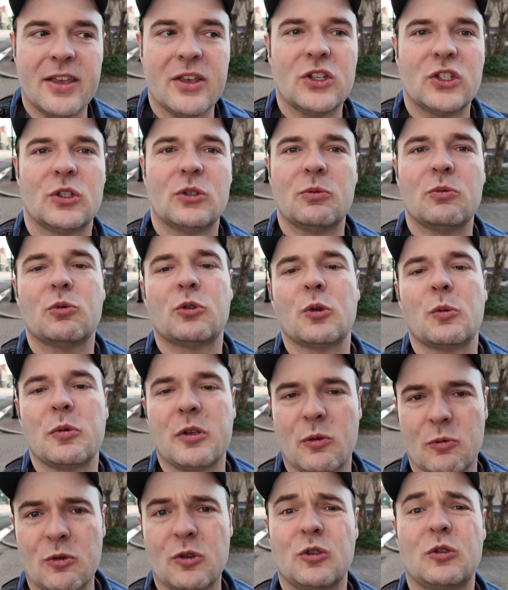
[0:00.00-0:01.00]
is
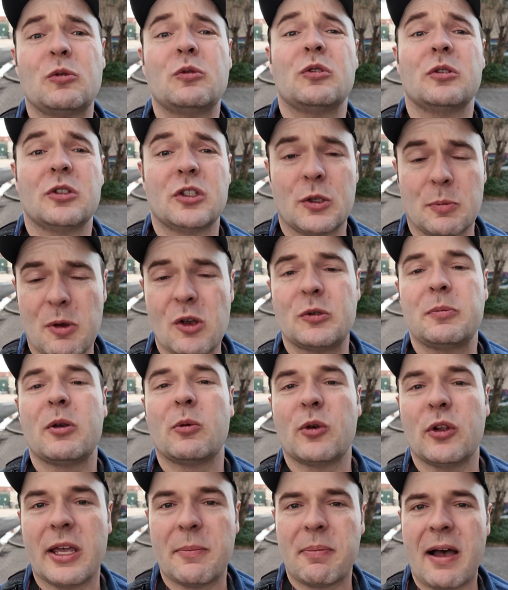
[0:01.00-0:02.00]
supposed to
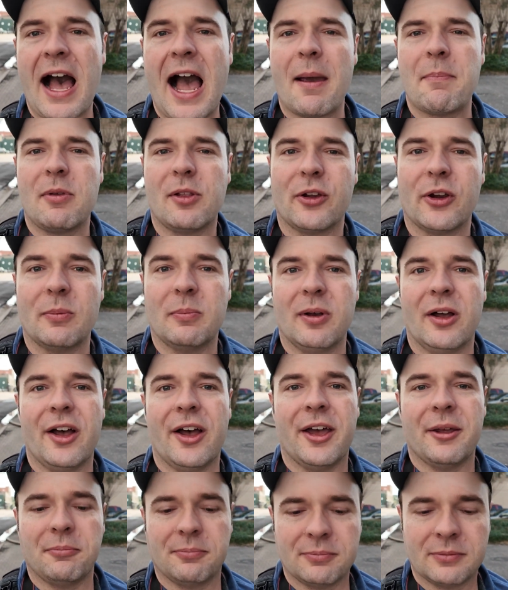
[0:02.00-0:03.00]
be really popular,
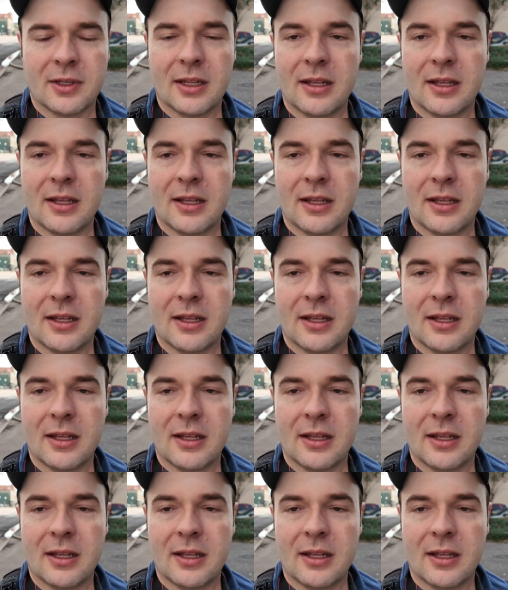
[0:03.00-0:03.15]
but